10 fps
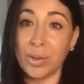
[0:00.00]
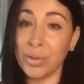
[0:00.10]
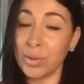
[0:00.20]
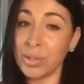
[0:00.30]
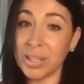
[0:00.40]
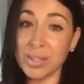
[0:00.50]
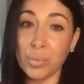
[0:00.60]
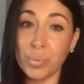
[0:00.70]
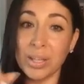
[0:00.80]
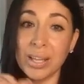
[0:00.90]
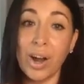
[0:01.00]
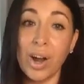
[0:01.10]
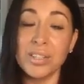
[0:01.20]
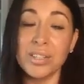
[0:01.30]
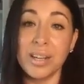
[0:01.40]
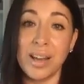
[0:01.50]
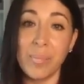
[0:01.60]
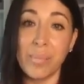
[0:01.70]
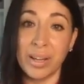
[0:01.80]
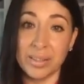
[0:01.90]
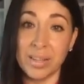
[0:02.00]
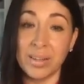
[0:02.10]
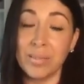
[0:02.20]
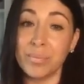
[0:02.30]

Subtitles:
That's a really hard dynamic to